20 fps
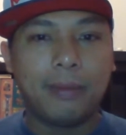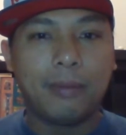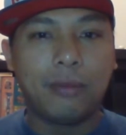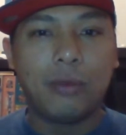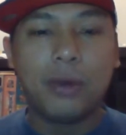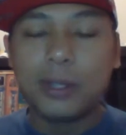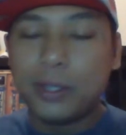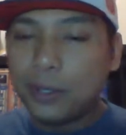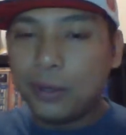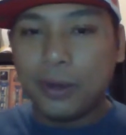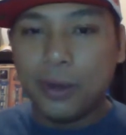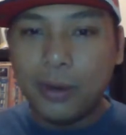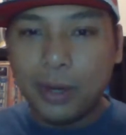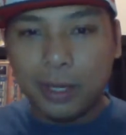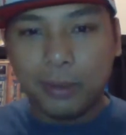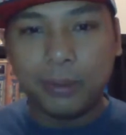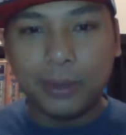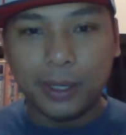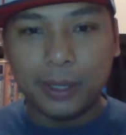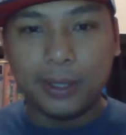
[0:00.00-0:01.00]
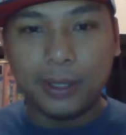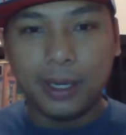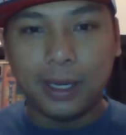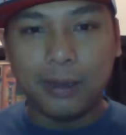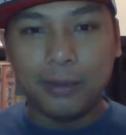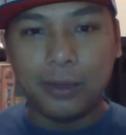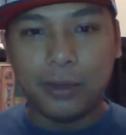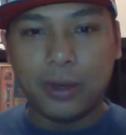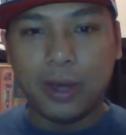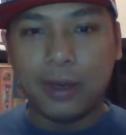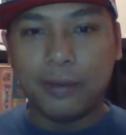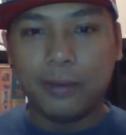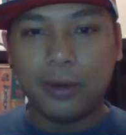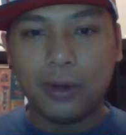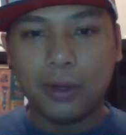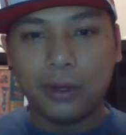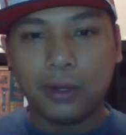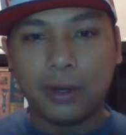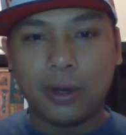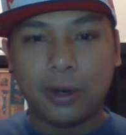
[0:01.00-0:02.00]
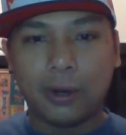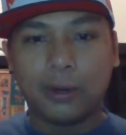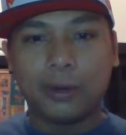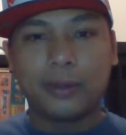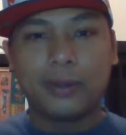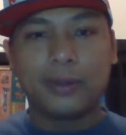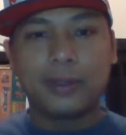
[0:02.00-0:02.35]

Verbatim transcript: Once you know how to play the game and you have all the cards